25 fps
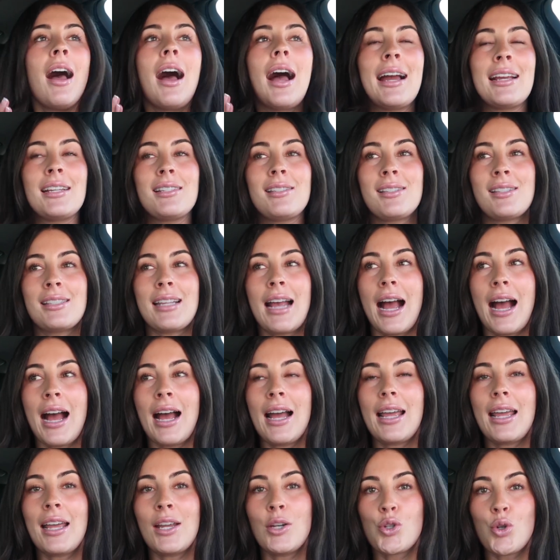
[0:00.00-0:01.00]
I
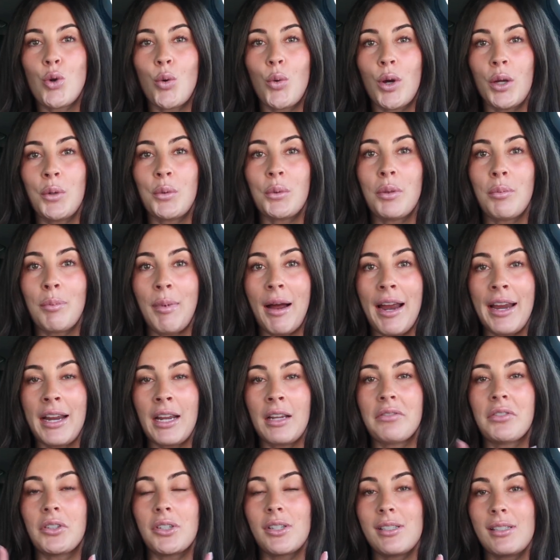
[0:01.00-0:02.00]
sat and toyed with buying
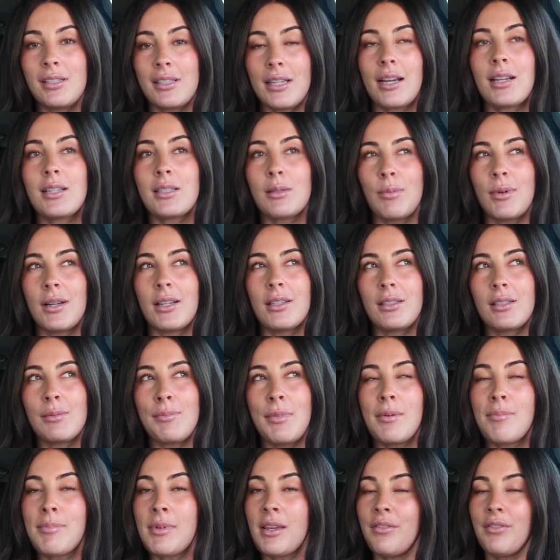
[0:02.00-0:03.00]
it for 6 months,
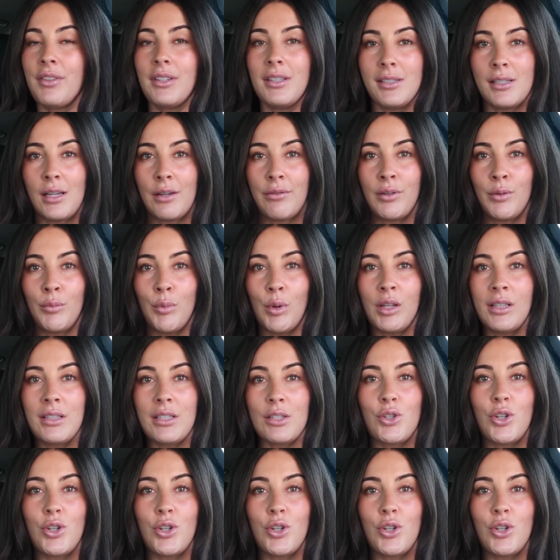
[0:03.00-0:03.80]
maybe even 7 months.